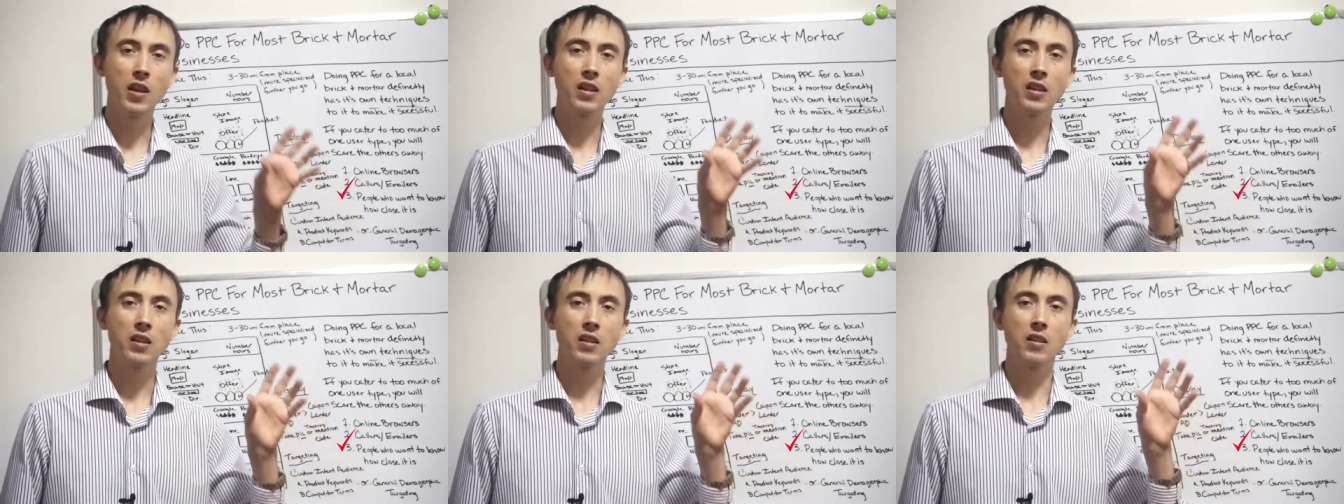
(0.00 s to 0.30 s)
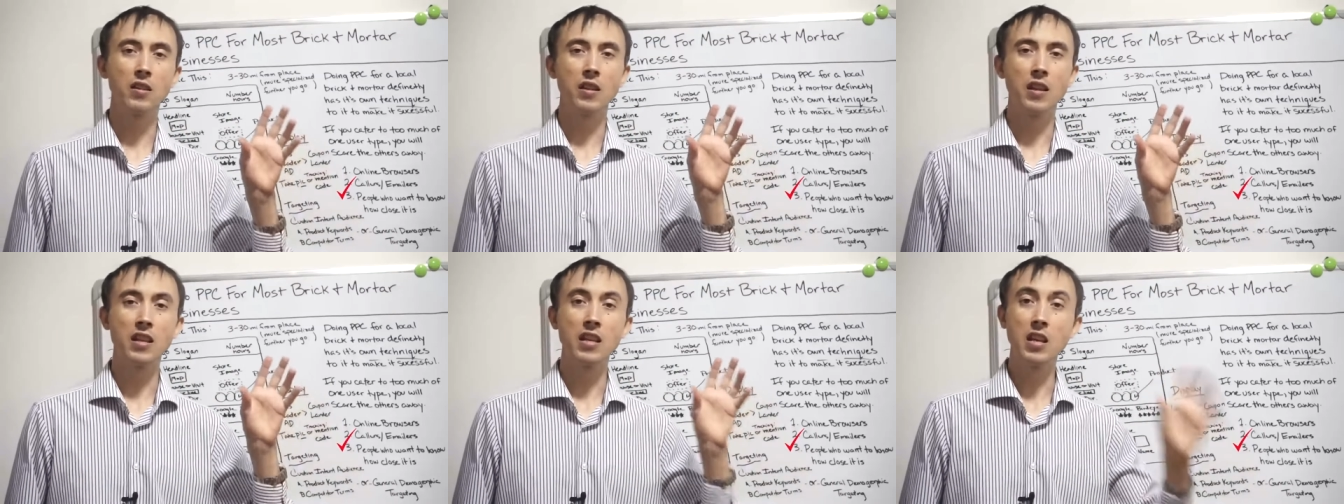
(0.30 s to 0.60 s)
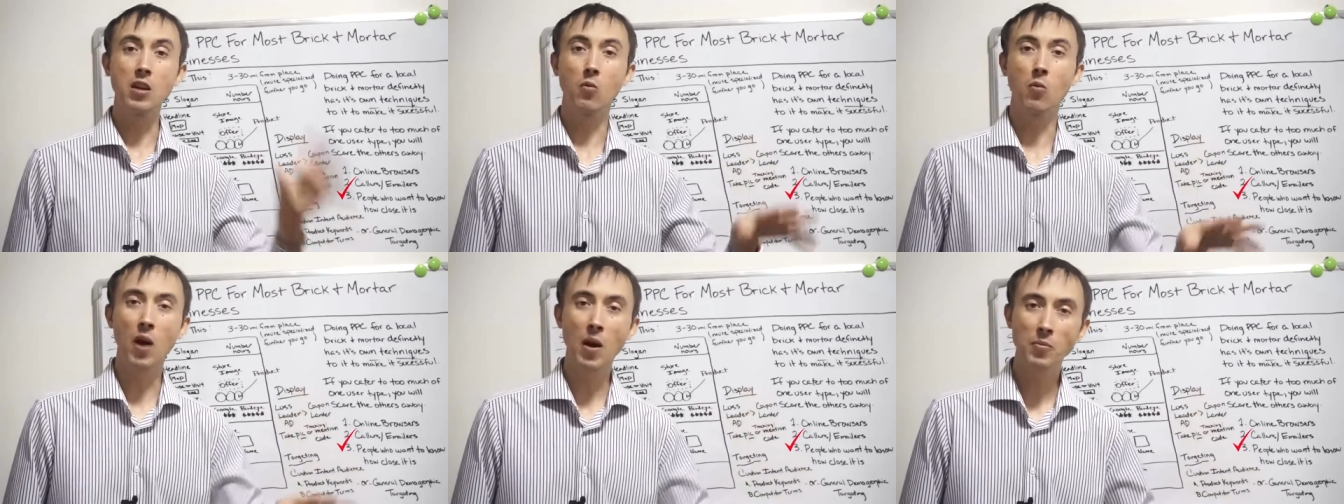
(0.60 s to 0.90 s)
that they
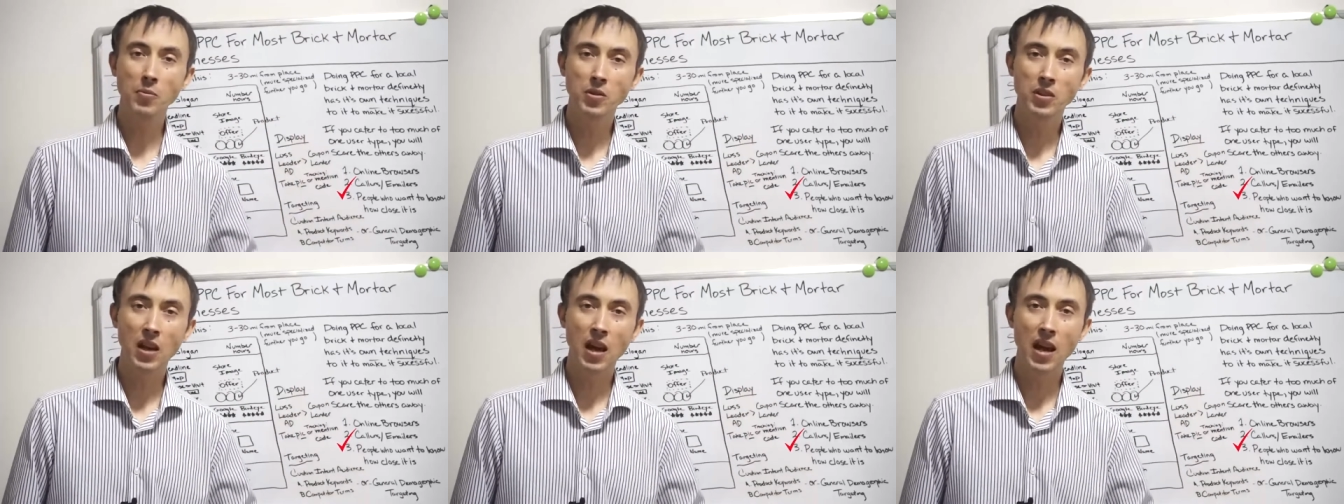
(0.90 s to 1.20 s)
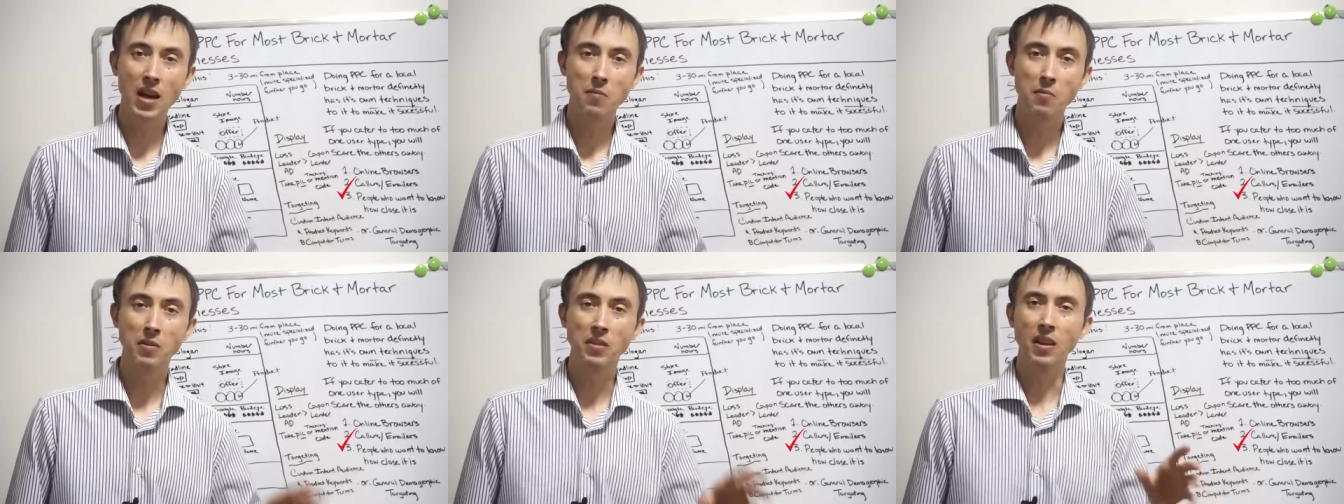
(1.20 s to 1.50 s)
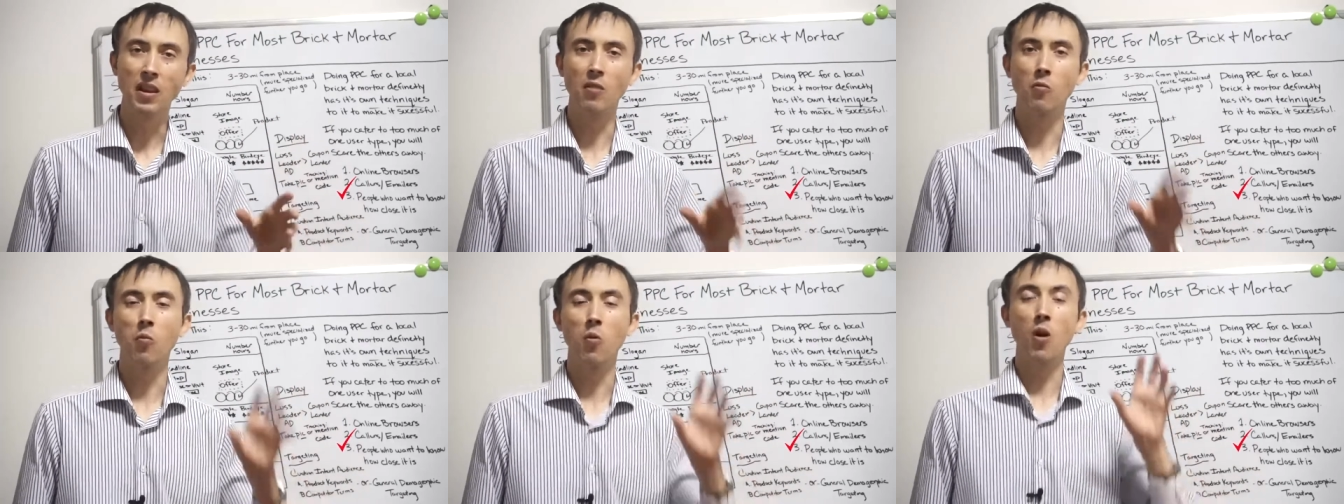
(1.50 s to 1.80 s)
need a website, but
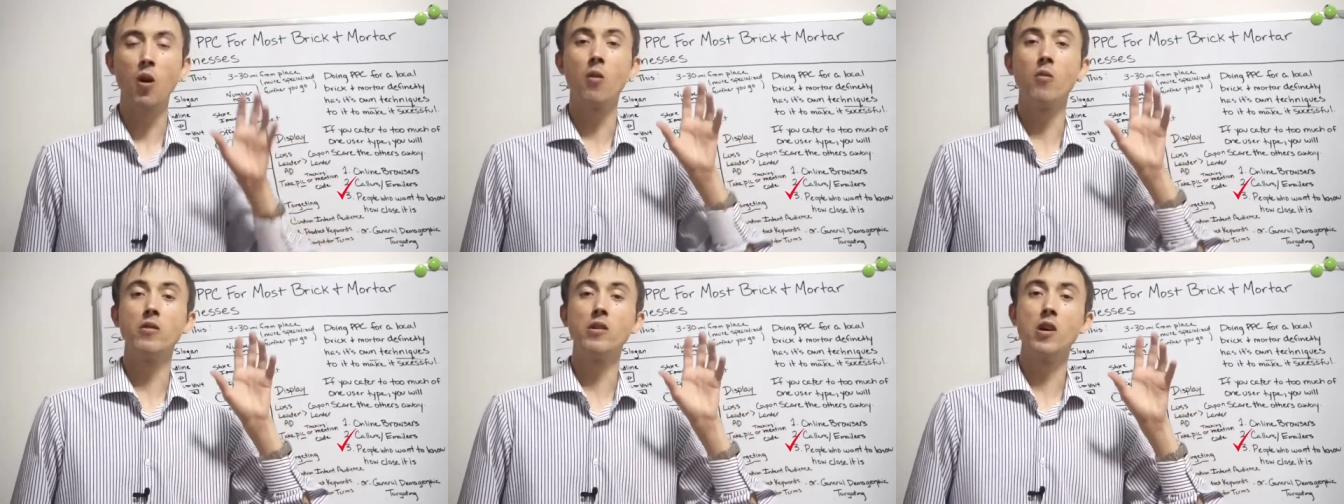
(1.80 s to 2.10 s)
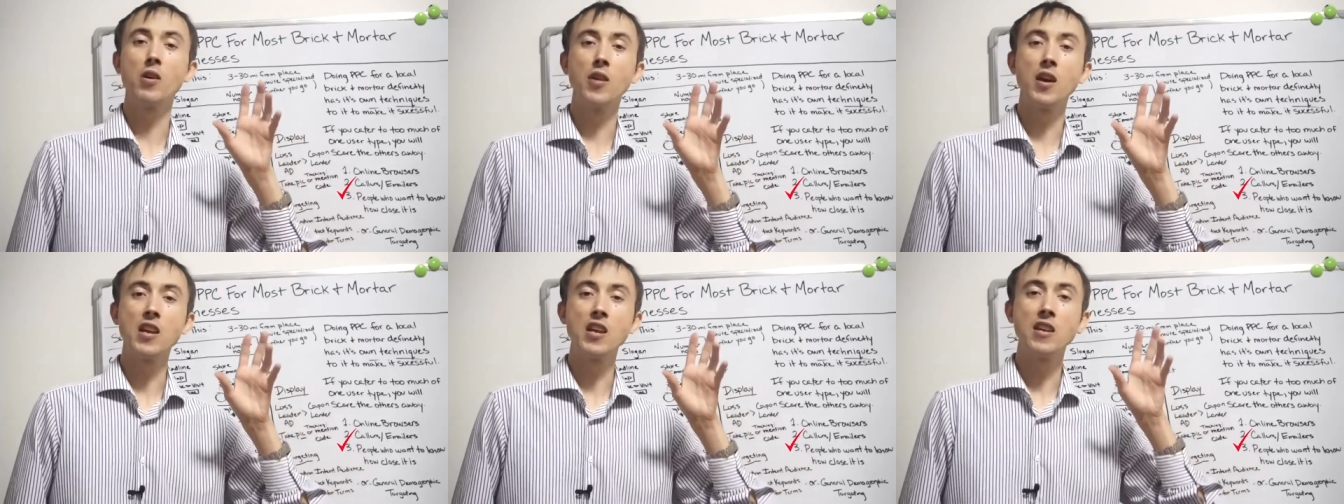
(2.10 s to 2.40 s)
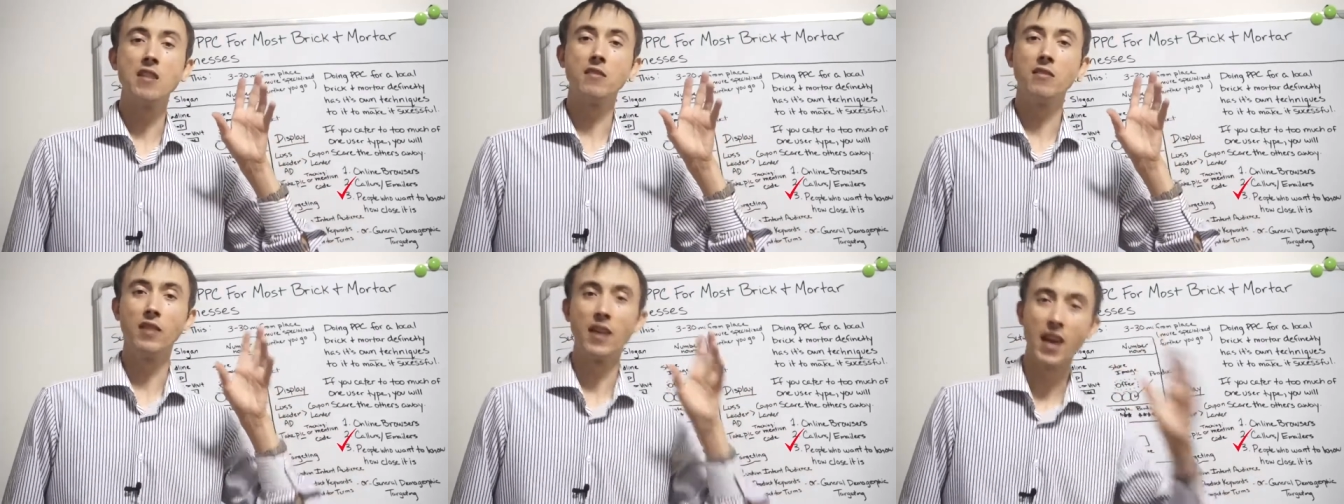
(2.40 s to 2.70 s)
they won't know they
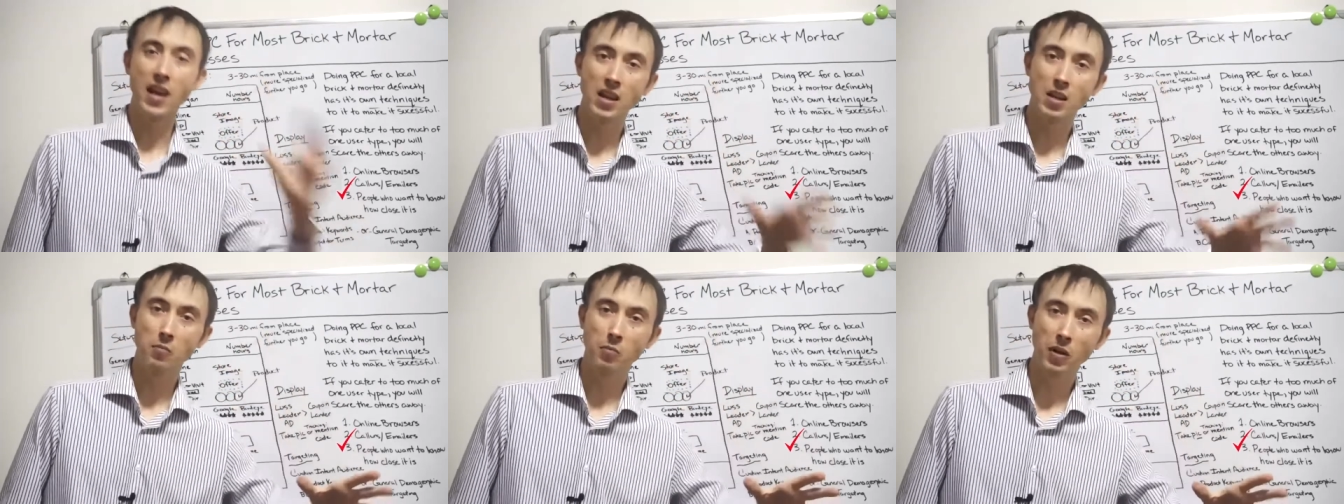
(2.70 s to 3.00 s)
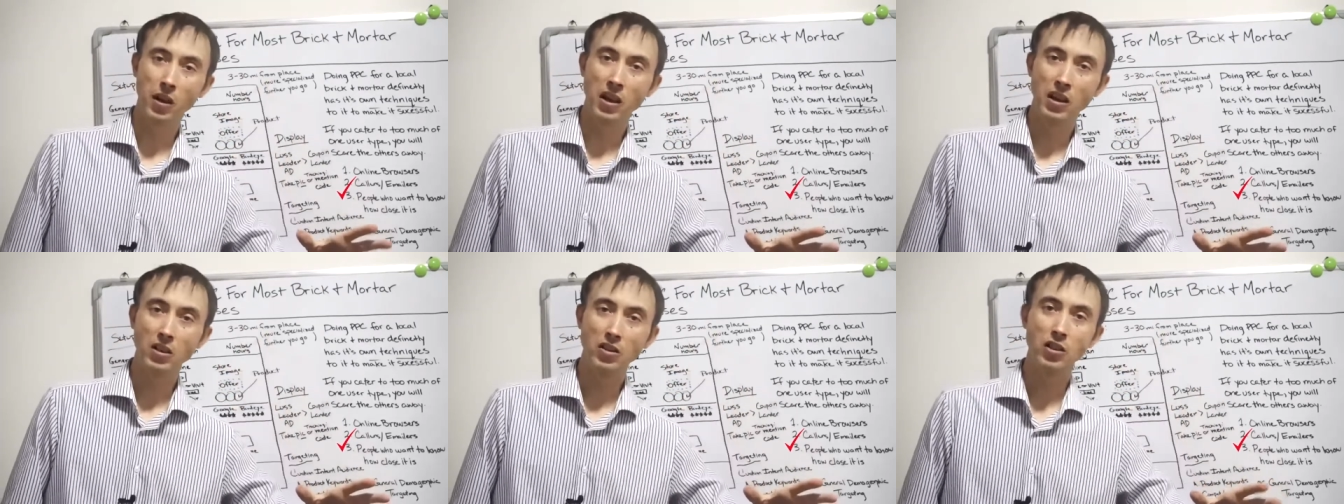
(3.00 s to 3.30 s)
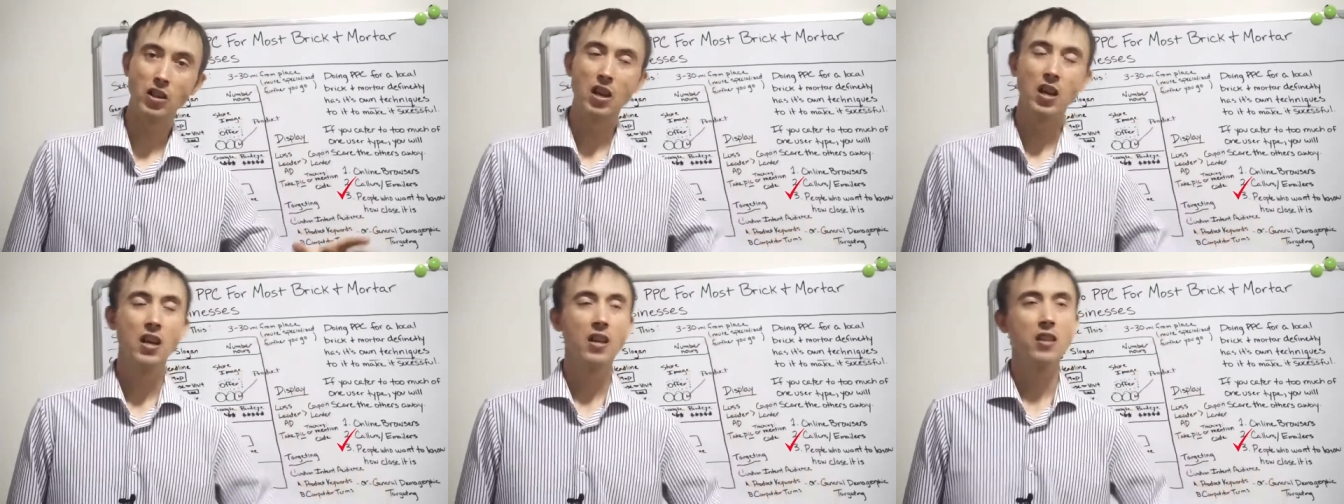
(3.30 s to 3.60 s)
need a landing
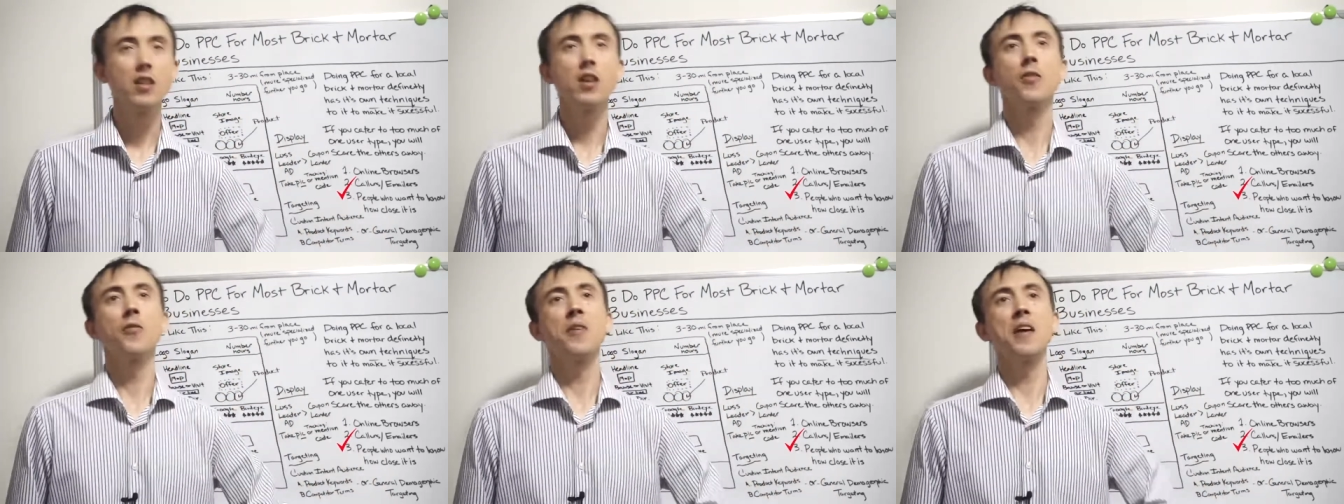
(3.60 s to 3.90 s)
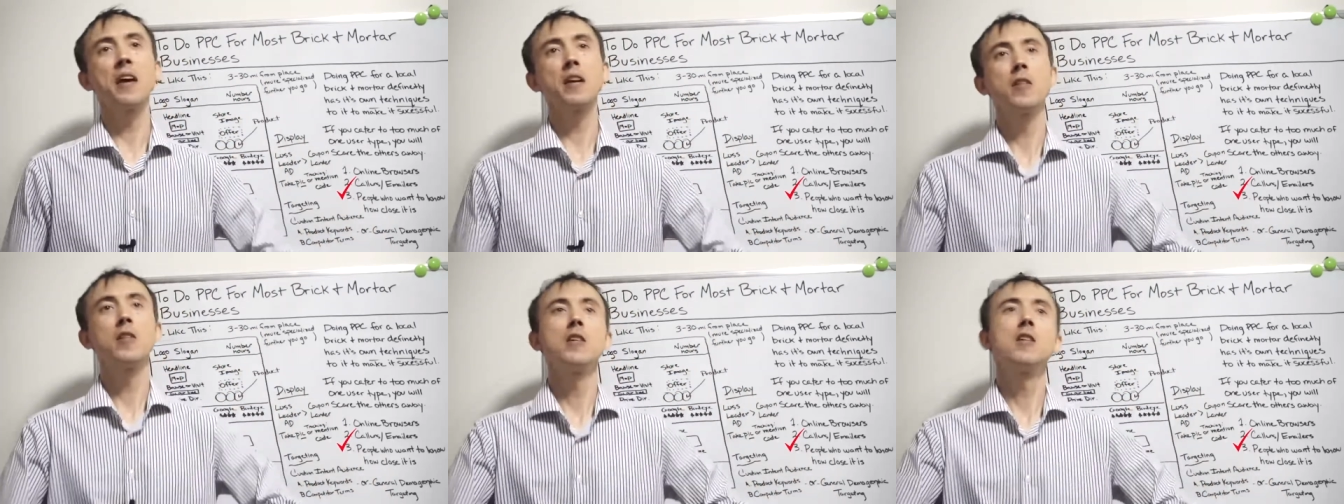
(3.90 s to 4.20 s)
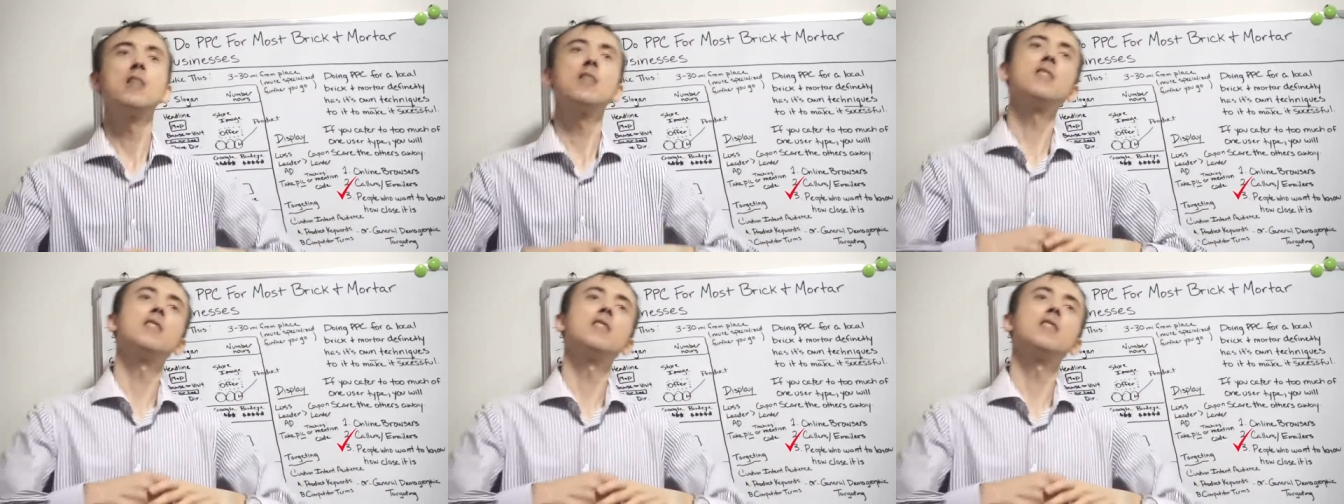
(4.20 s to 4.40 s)
page. They'll think,